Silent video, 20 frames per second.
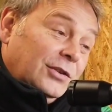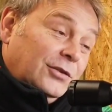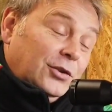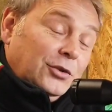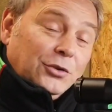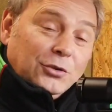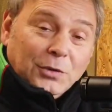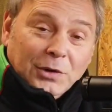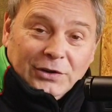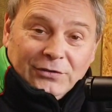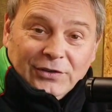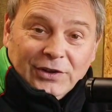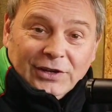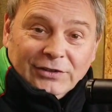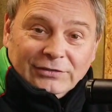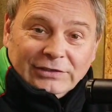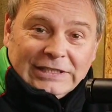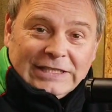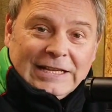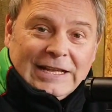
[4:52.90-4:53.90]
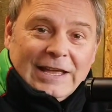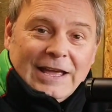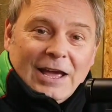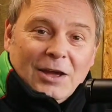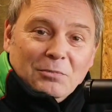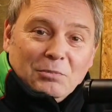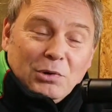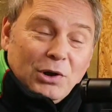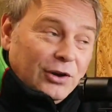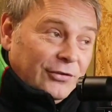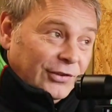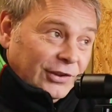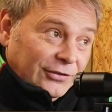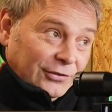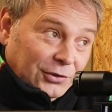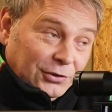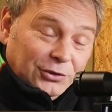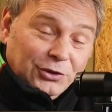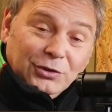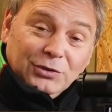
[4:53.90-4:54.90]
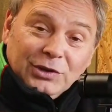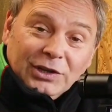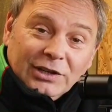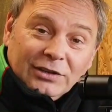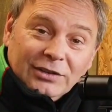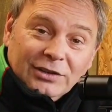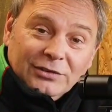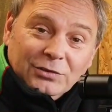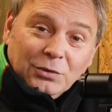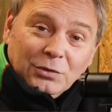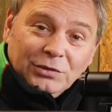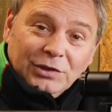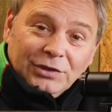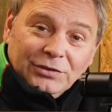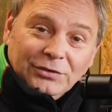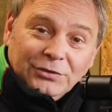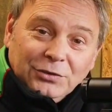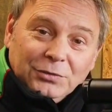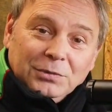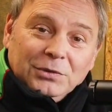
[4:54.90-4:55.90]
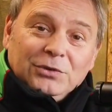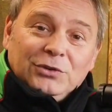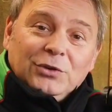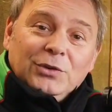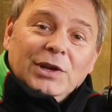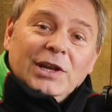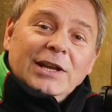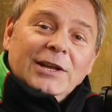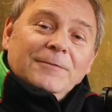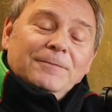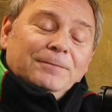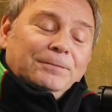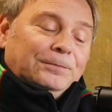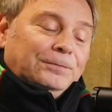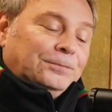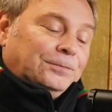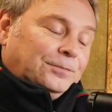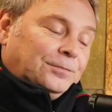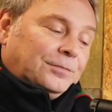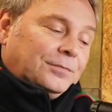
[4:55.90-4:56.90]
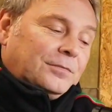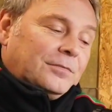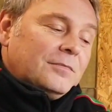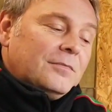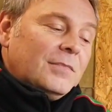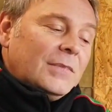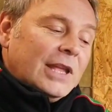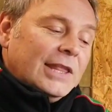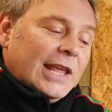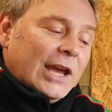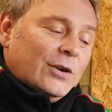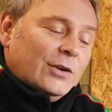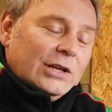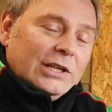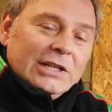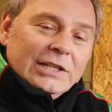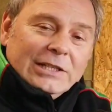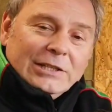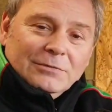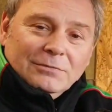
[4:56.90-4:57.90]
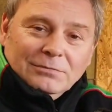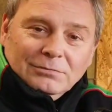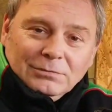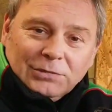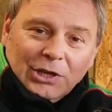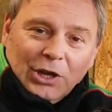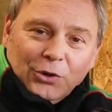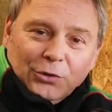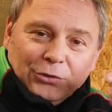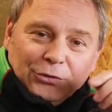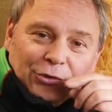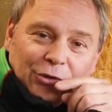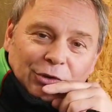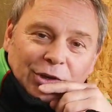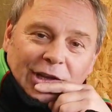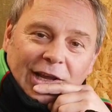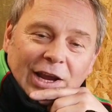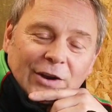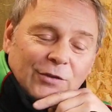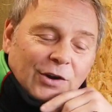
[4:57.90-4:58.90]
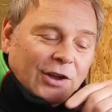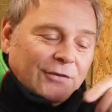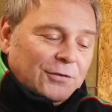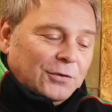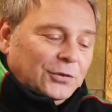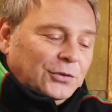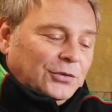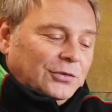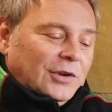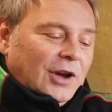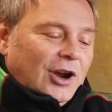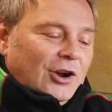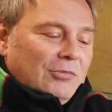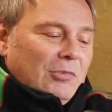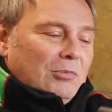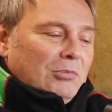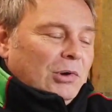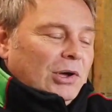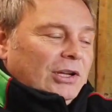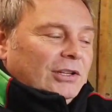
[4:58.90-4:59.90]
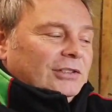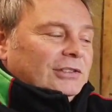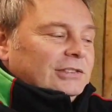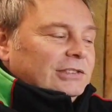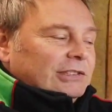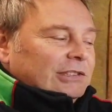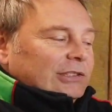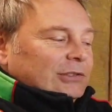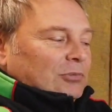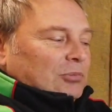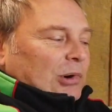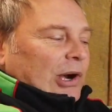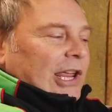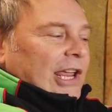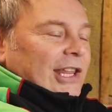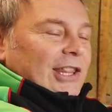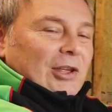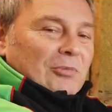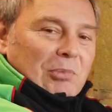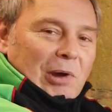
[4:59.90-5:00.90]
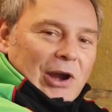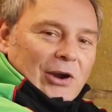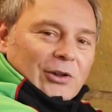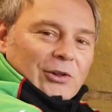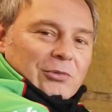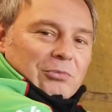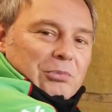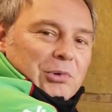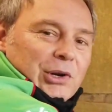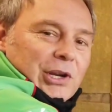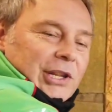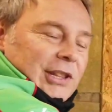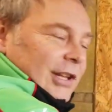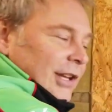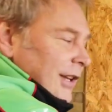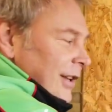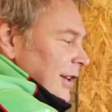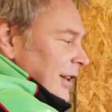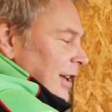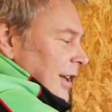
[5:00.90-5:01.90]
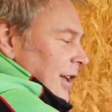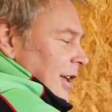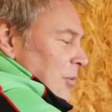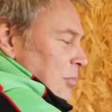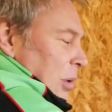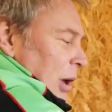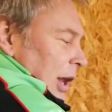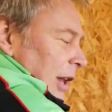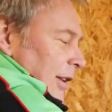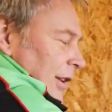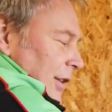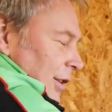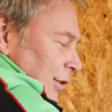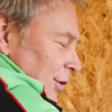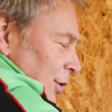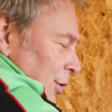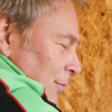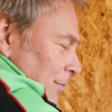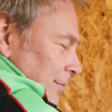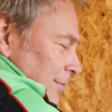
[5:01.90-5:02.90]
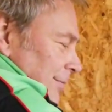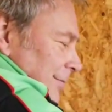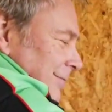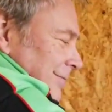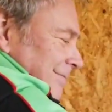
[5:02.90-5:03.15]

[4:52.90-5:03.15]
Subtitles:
2 to 25, and perfect for shooting the sort of distances you shoot here. Now, when I was shooting air rifles, I remember breaking the barrel, putting the pellet in the top,